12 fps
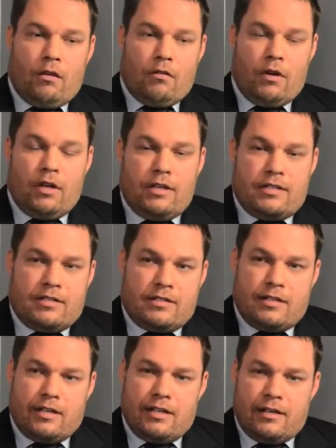Well,
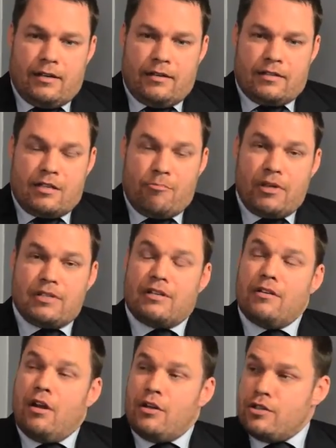it's, uh, it's the best
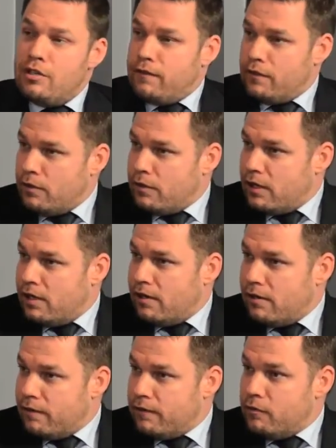technology for,
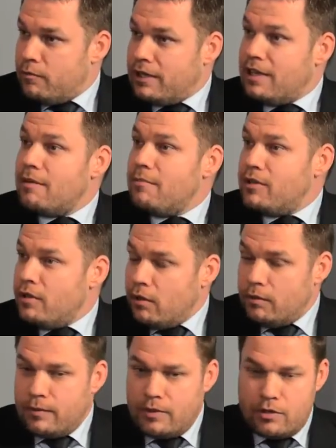uh, for magnetic
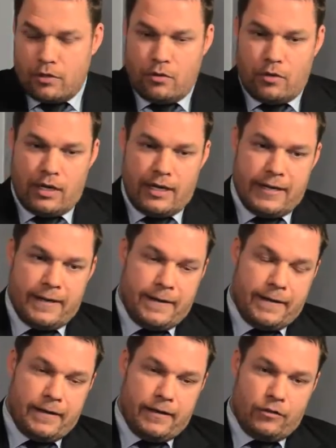material. So
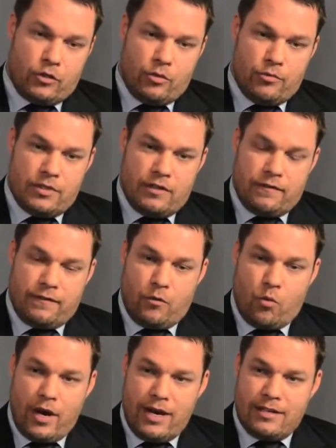uh, in terms of
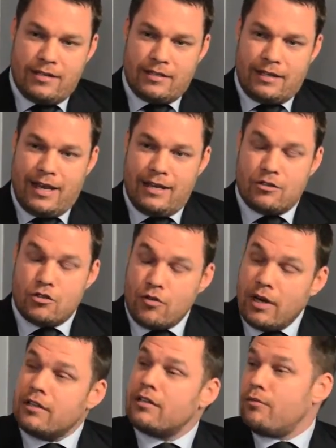weight and
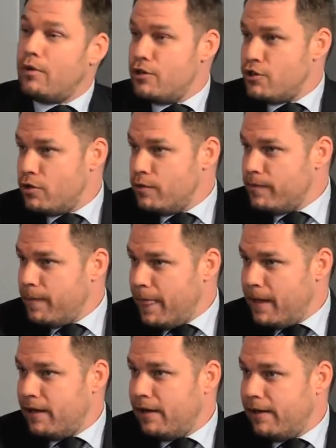strength ratio,
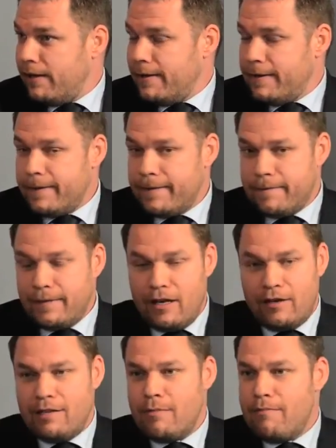uh,
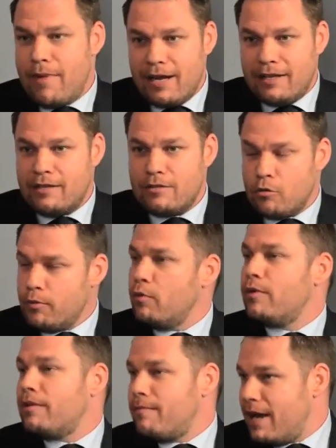neodymium magnets or
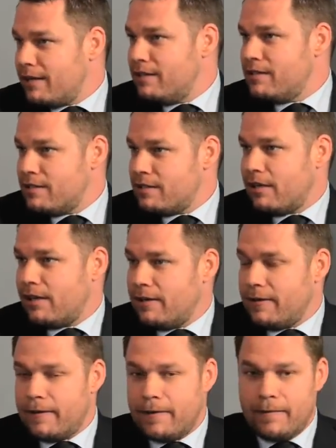permanent magnets
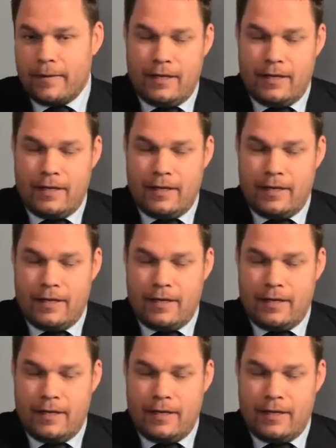uh,